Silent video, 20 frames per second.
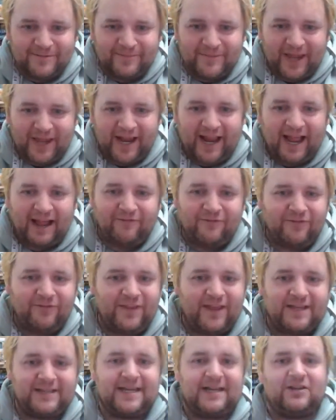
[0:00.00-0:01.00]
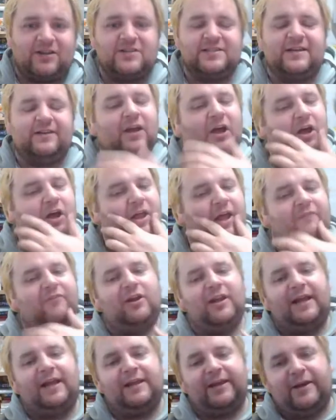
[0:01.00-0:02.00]
I have things because I've got
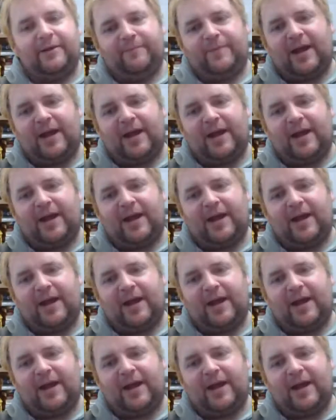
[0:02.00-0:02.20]
like I